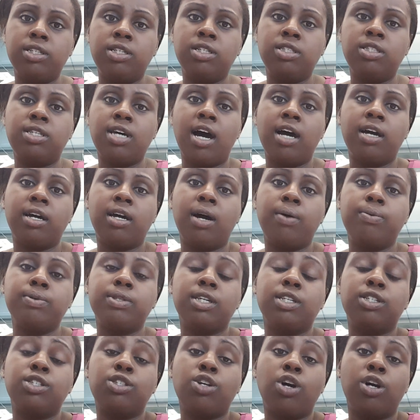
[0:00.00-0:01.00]

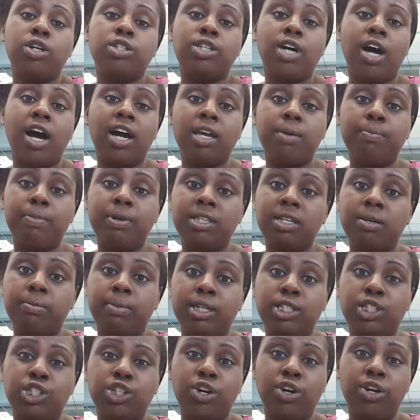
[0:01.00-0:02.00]
to start documenting
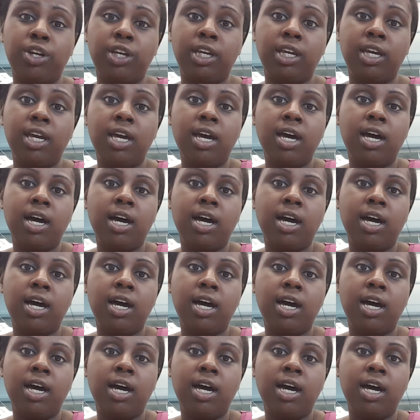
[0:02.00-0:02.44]
my journey.